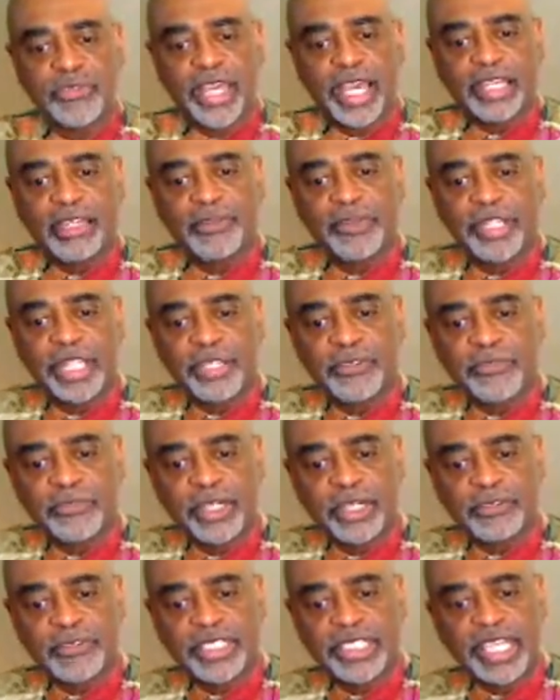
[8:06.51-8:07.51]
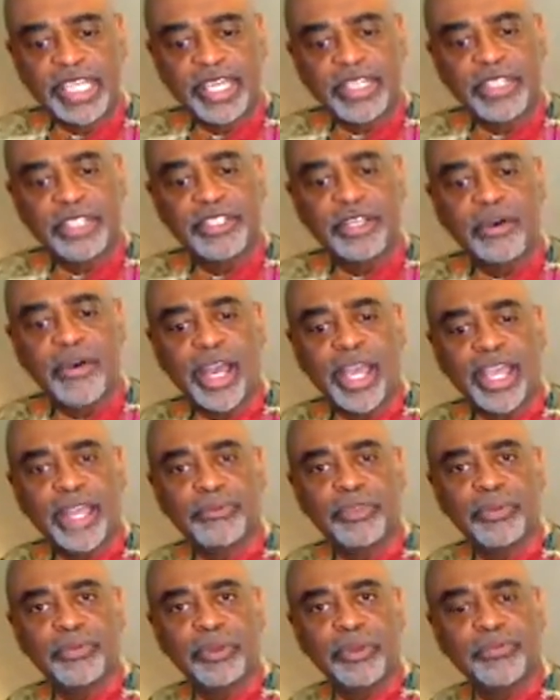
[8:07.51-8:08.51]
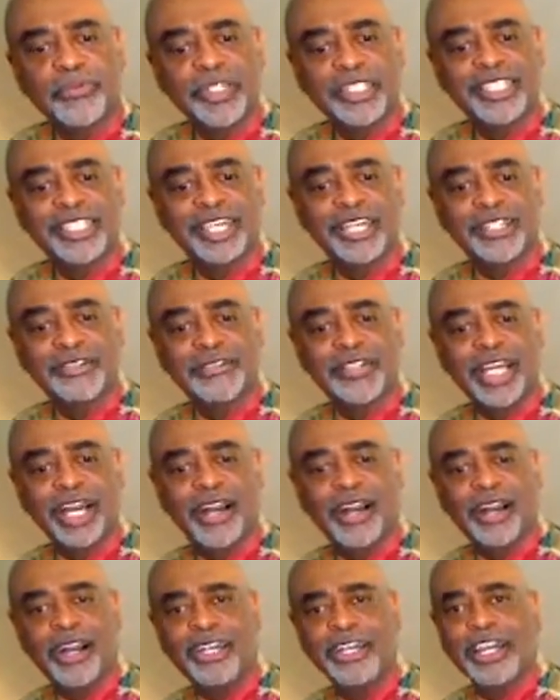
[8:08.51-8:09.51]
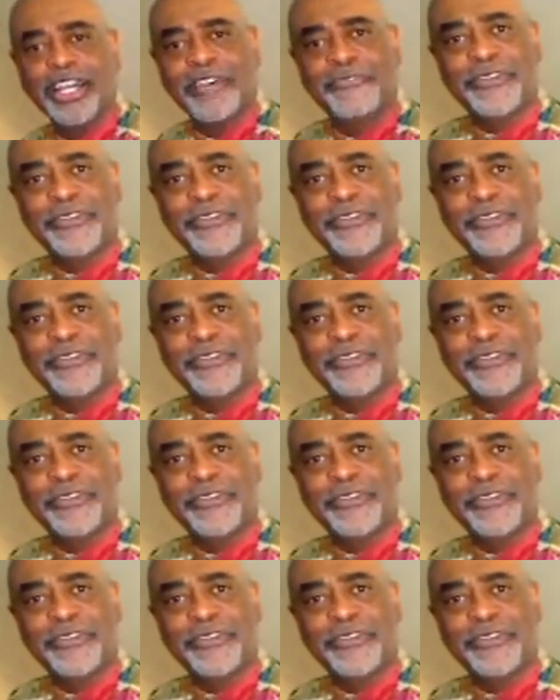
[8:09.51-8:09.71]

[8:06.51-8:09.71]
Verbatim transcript: fallible, and full of sin, and know I am the perfect Son of God.